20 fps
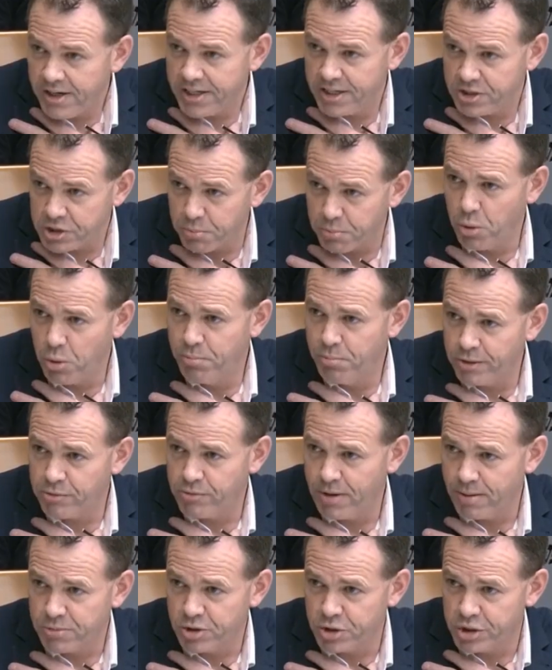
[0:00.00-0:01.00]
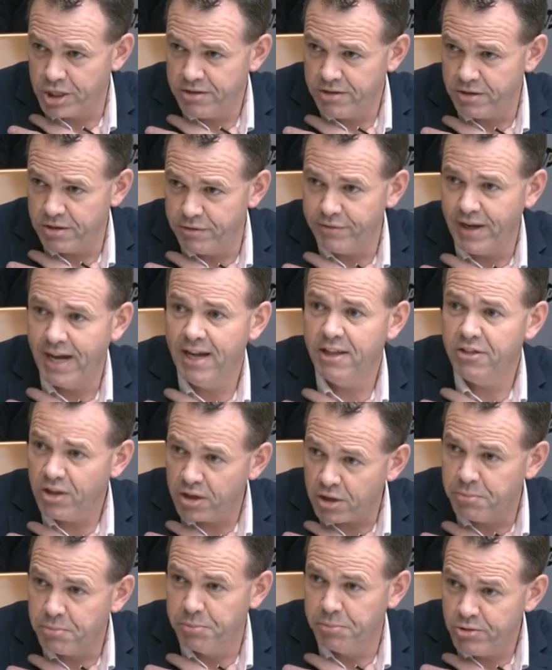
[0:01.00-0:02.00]
as a public representative and the
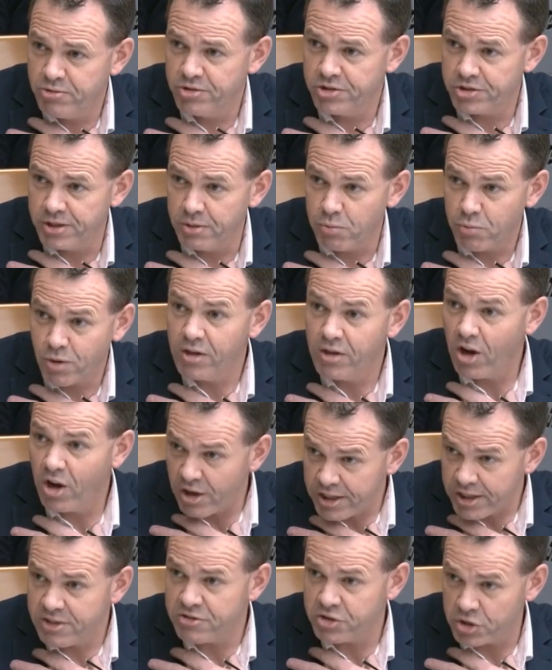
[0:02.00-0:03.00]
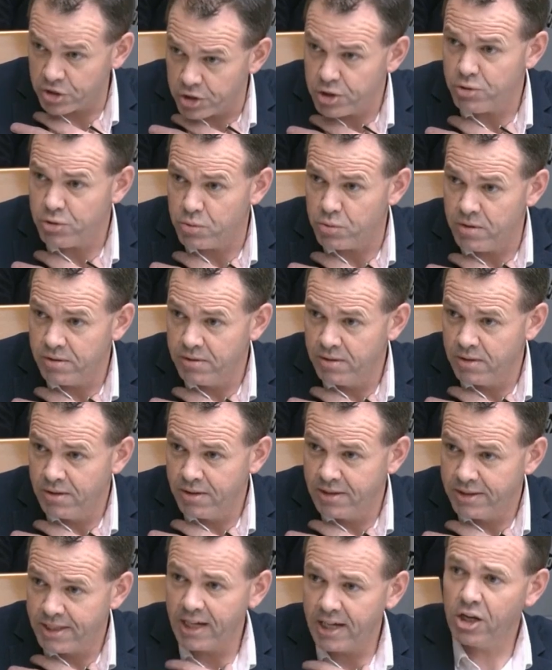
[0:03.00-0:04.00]
community were lied to
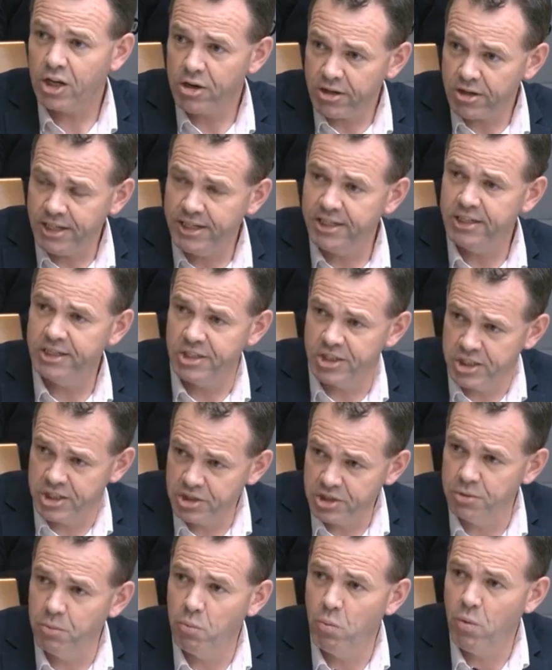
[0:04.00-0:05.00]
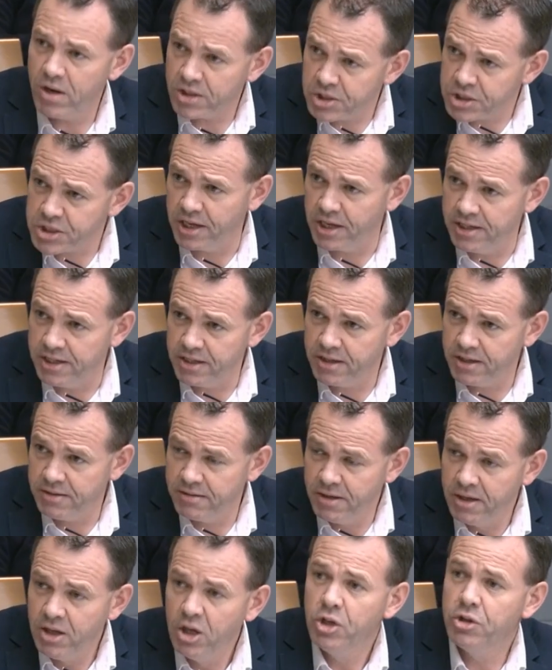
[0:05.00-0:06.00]
that clearly a decision was taken
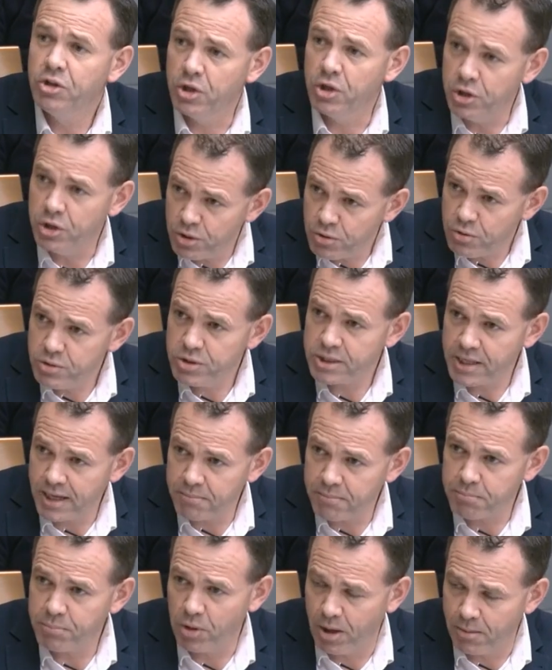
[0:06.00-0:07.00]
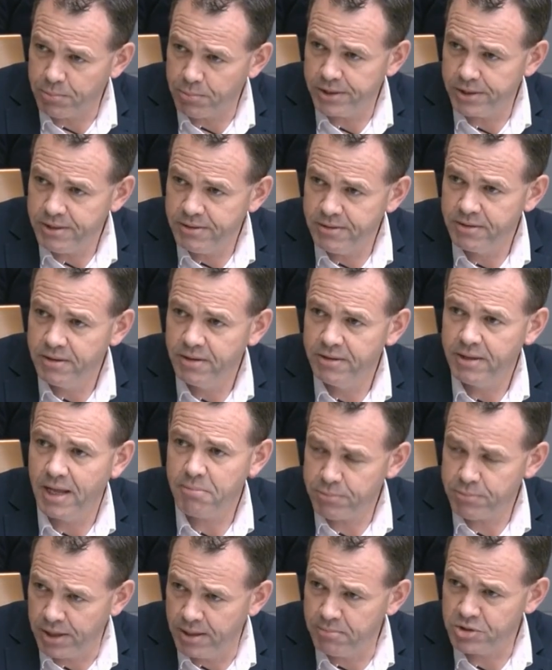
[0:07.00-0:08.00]
to use that property, that
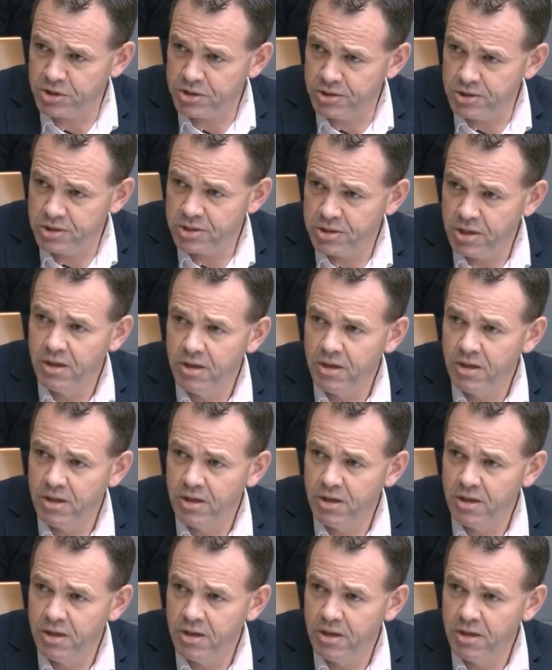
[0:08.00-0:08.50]
premises,